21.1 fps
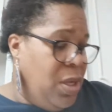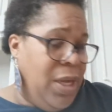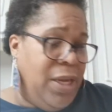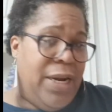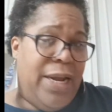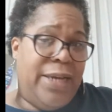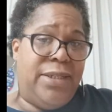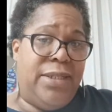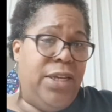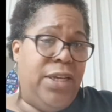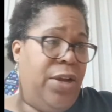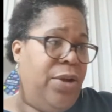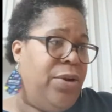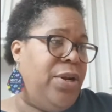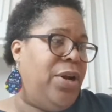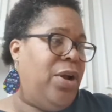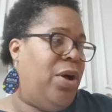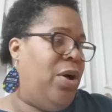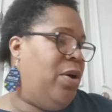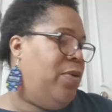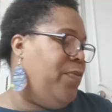seared
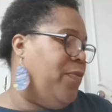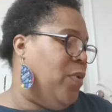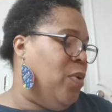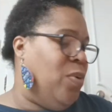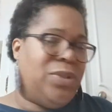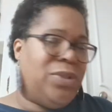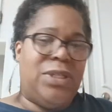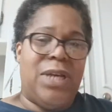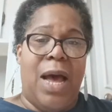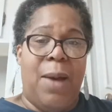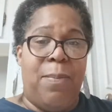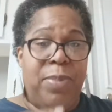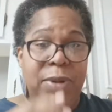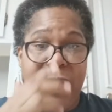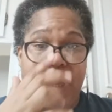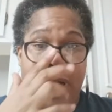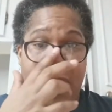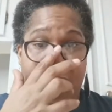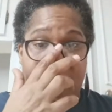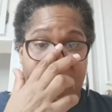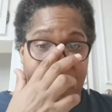it off on top of
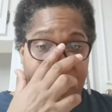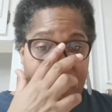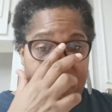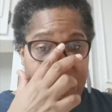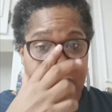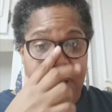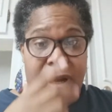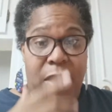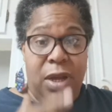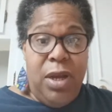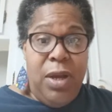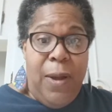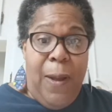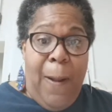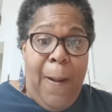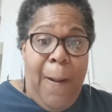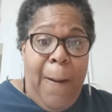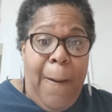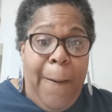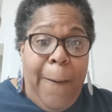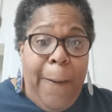the oven
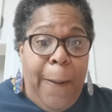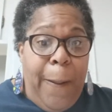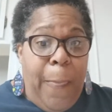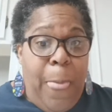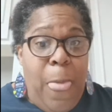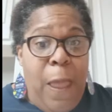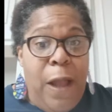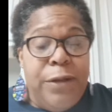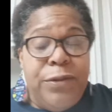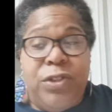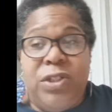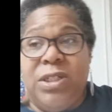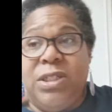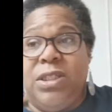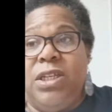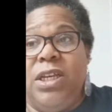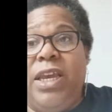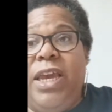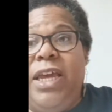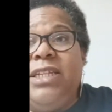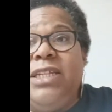just
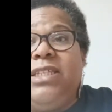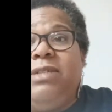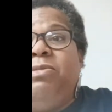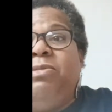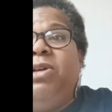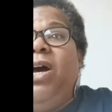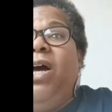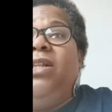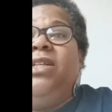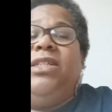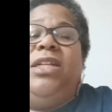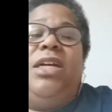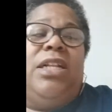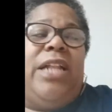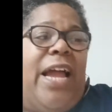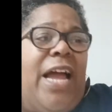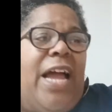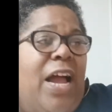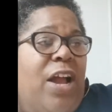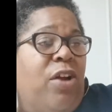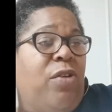to get it some color. Looked
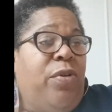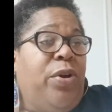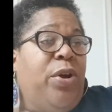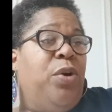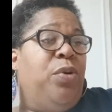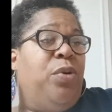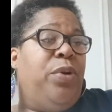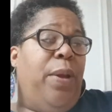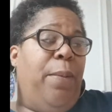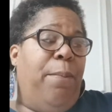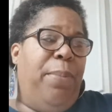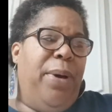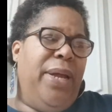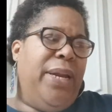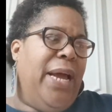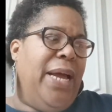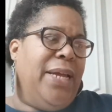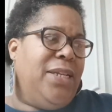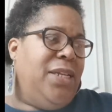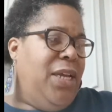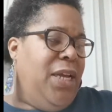like I grilled it, but
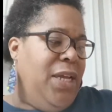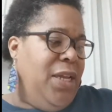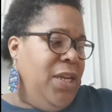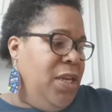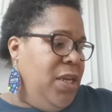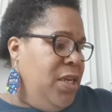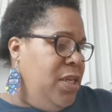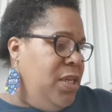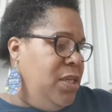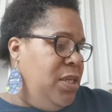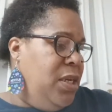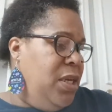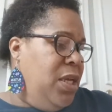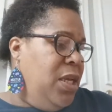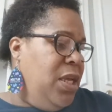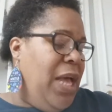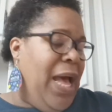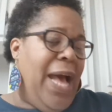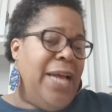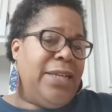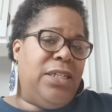I didn't.
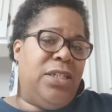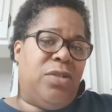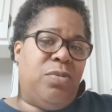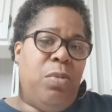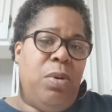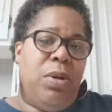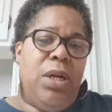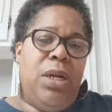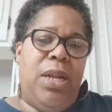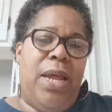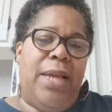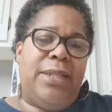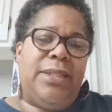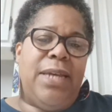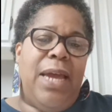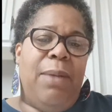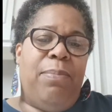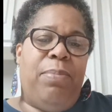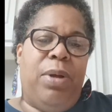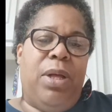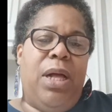I just wanted that
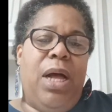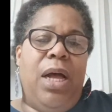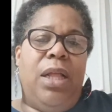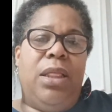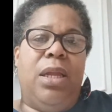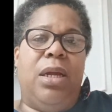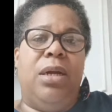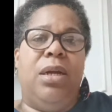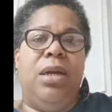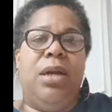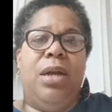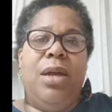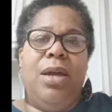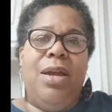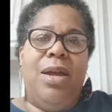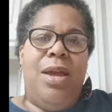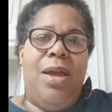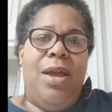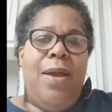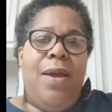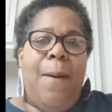type of color,
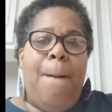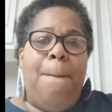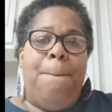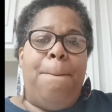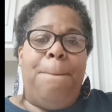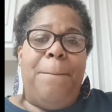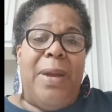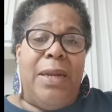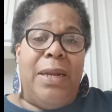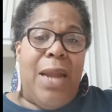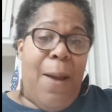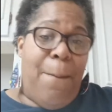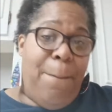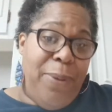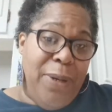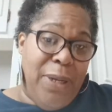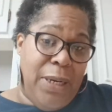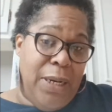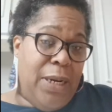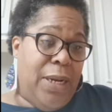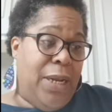and I
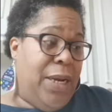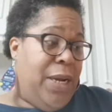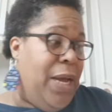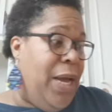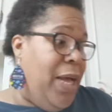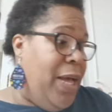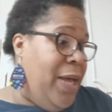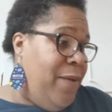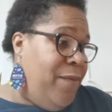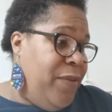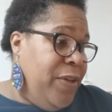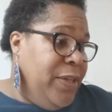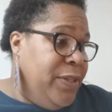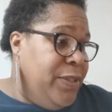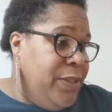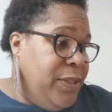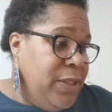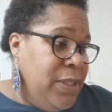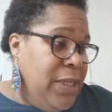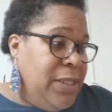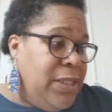put it in the oven.
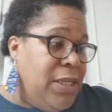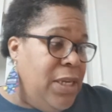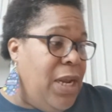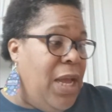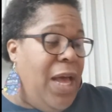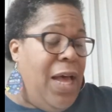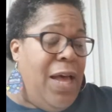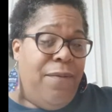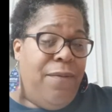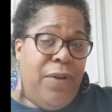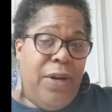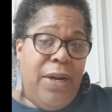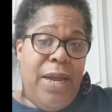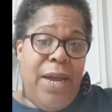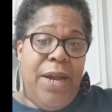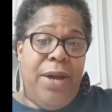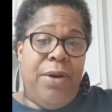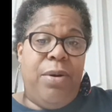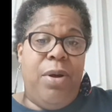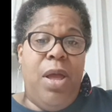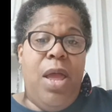It's in the oven
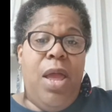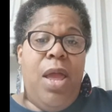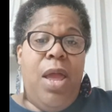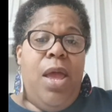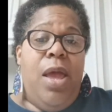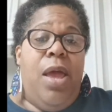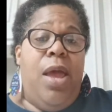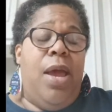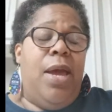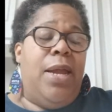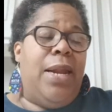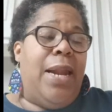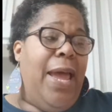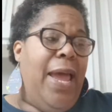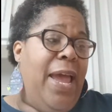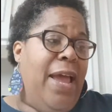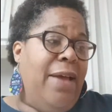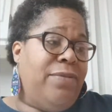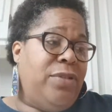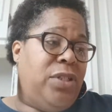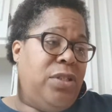now, and I
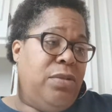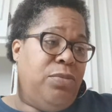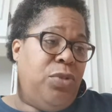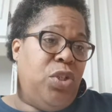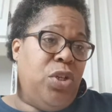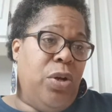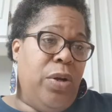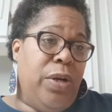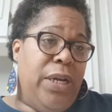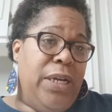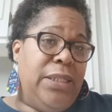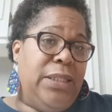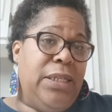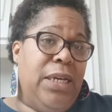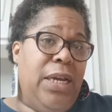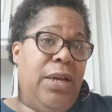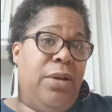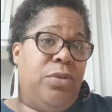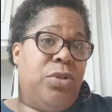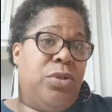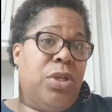have some turkey
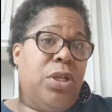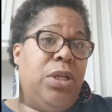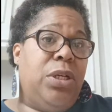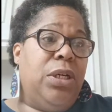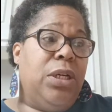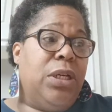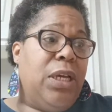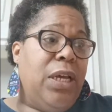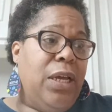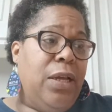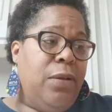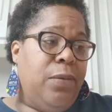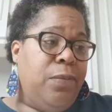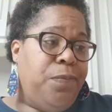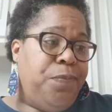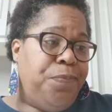tails cooking.